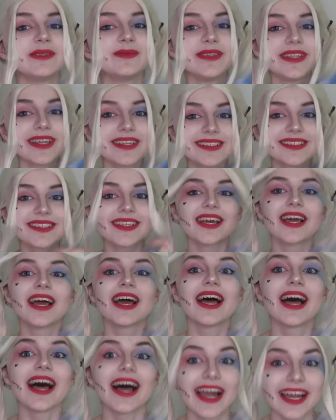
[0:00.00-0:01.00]
because
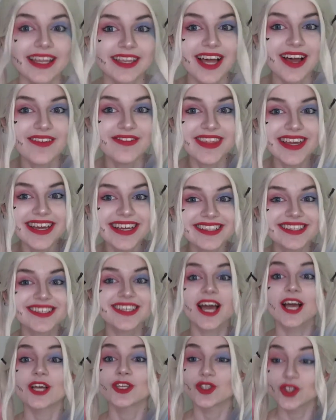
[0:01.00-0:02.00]
I love this
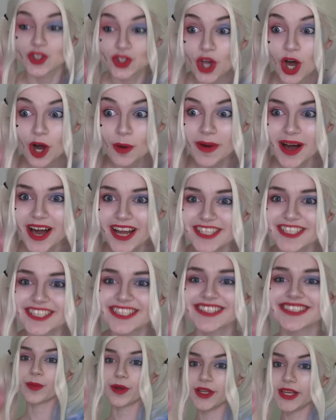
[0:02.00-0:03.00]
so
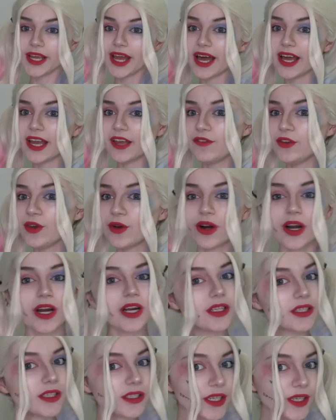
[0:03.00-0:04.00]
much. But yeah, if you
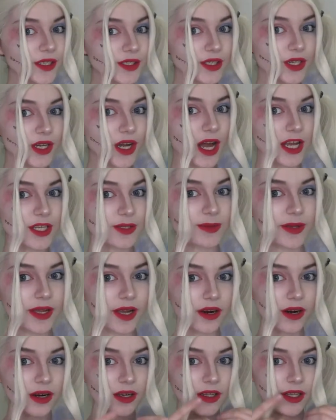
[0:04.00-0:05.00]
are looking to cosplay
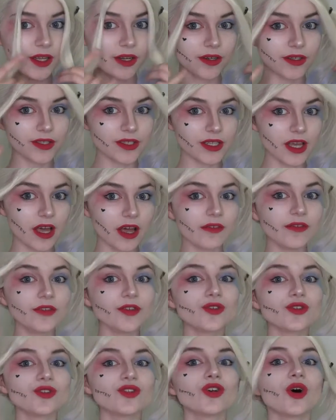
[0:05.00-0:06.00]
Harley yourself, you
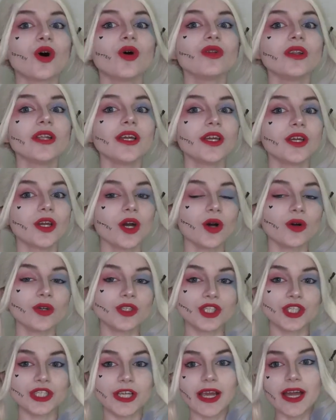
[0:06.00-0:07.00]
should totally go
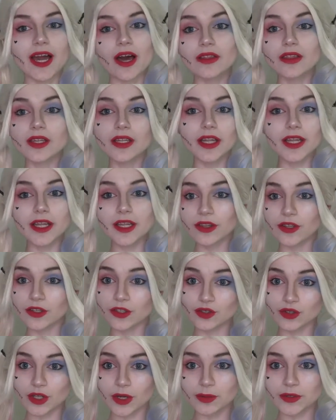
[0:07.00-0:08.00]
check out the link in the
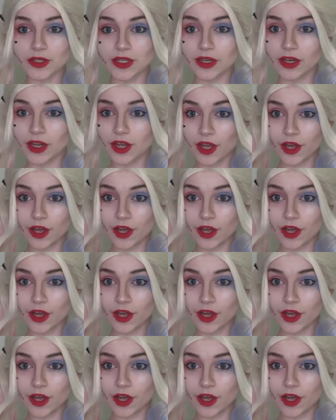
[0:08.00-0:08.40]
description